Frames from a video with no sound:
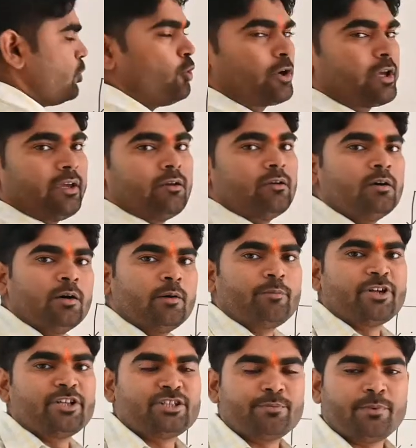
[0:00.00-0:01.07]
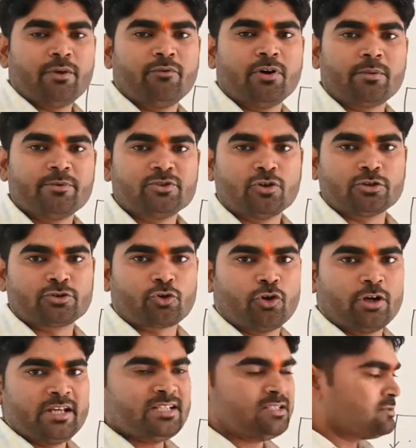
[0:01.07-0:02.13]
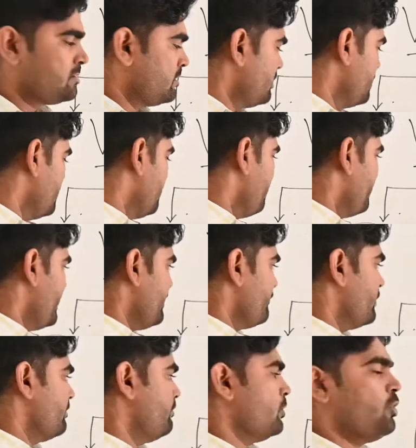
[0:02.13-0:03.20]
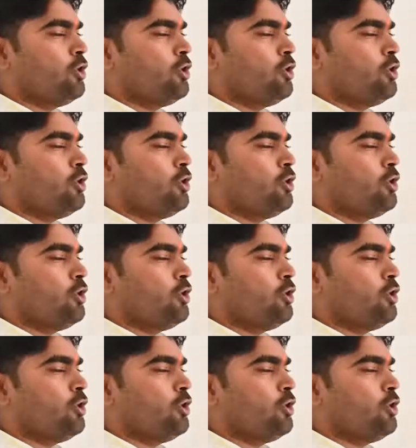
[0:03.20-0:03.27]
Okay, principal verb is also called as main verb.